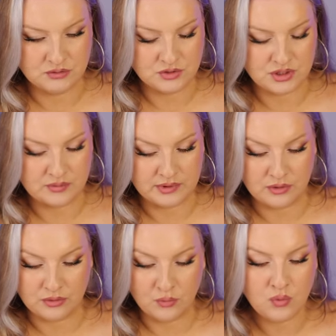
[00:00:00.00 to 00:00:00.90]
Dolce &
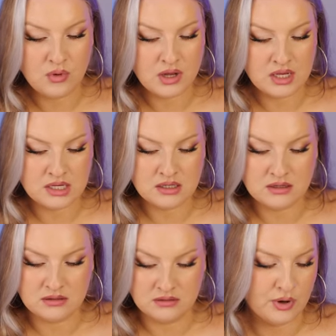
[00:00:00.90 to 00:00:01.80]
Gabbana, the
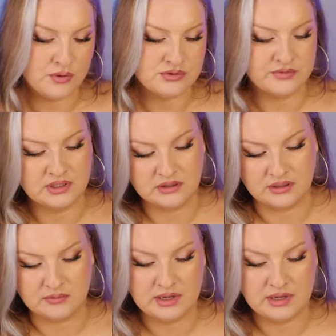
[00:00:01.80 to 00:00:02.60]
one. Rose, vanilla, and